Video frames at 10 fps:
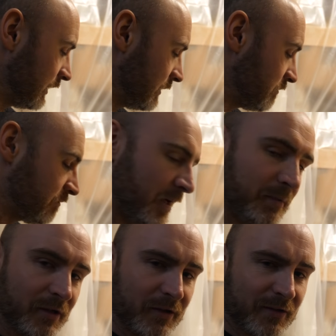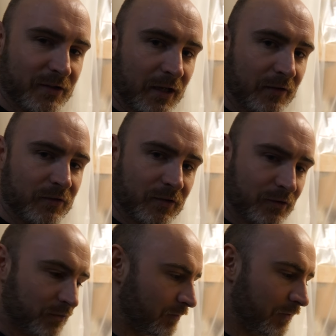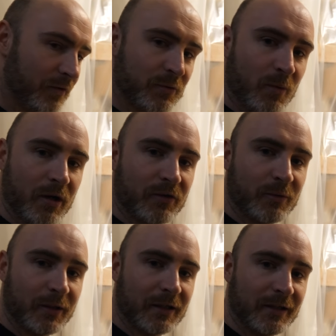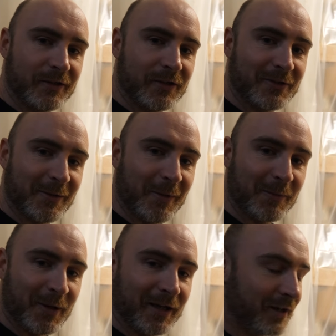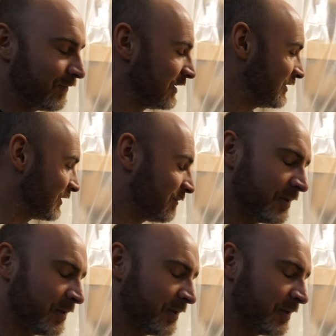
um, maybe I'll get the chance to just run those wires quickly just to make my life easier,